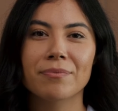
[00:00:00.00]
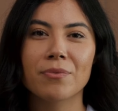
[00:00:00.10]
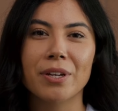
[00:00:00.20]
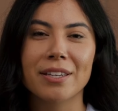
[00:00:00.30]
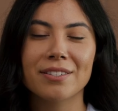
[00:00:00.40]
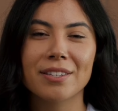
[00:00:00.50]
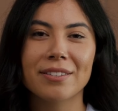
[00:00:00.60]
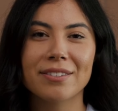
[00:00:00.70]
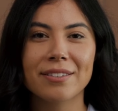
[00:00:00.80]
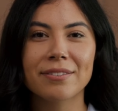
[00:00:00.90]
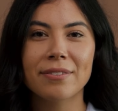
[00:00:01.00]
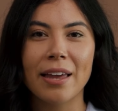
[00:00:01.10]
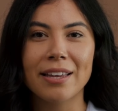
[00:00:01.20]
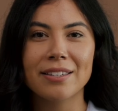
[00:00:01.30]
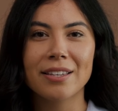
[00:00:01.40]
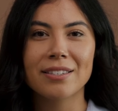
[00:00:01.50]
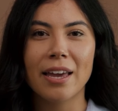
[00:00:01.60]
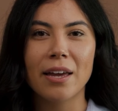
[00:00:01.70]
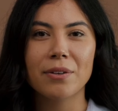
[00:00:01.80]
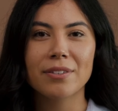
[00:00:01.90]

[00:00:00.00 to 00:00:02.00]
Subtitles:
For instance, SSL,